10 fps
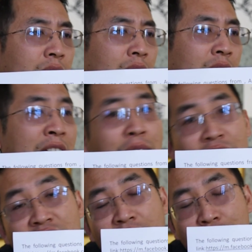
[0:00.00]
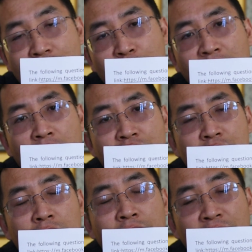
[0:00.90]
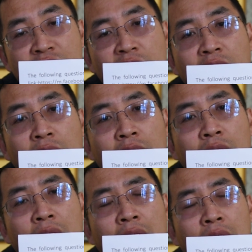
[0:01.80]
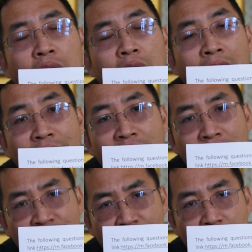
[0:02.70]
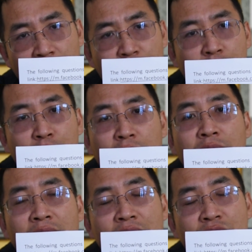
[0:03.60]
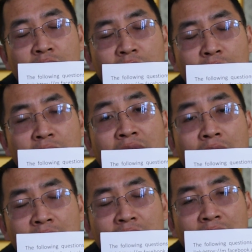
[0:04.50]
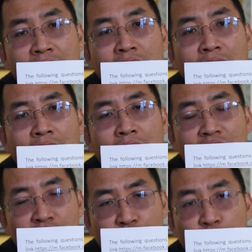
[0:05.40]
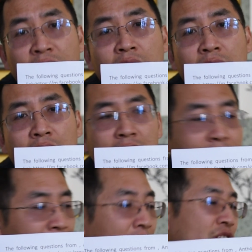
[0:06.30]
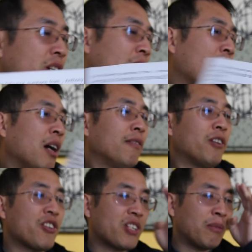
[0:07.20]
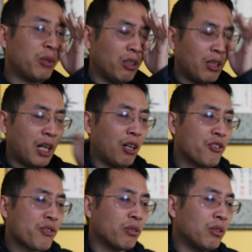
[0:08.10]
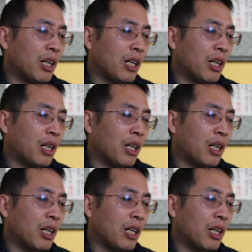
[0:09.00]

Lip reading: narratives, but also physical evidence to prove that reincarnation is real, is a fact. For example, also,